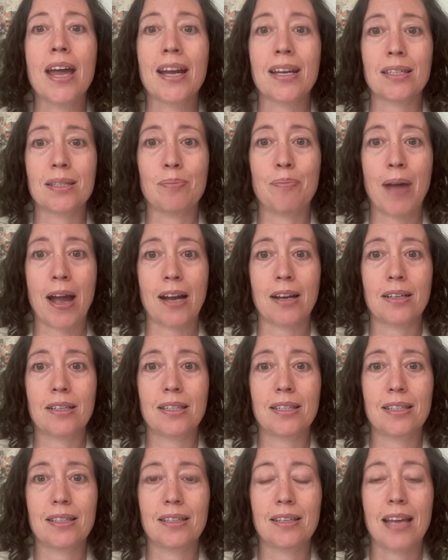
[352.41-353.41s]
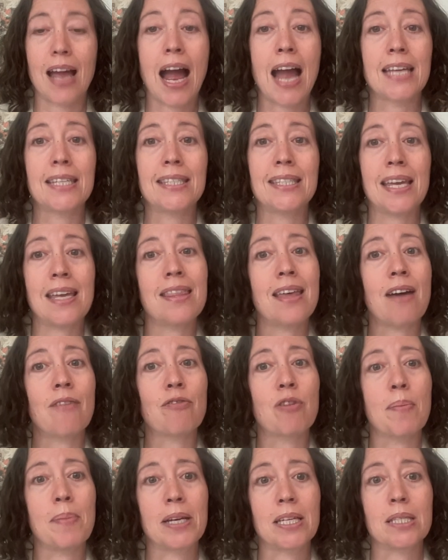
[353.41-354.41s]
expect. I say that
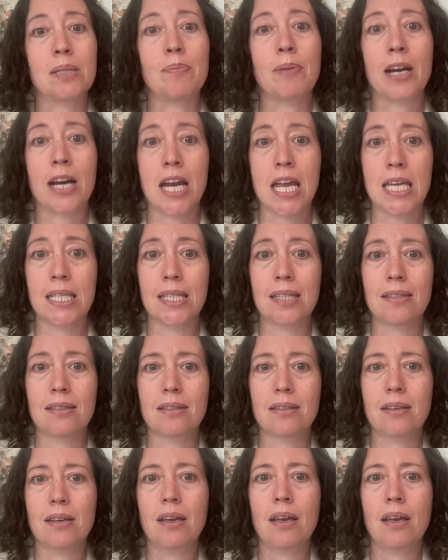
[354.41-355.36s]
from experience.